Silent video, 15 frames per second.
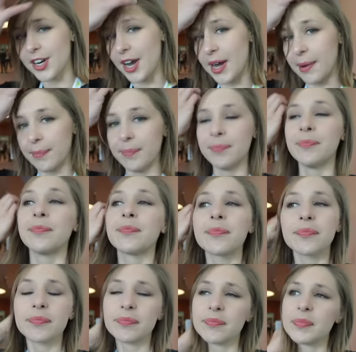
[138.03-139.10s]

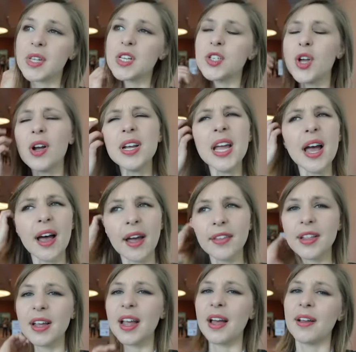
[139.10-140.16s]
Um, so uh, yeah, I
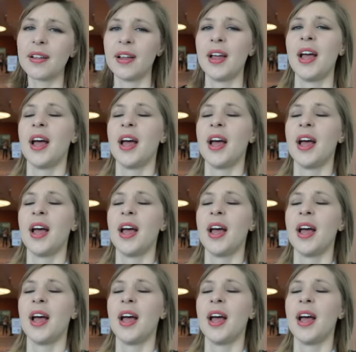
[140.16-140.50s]
think uh,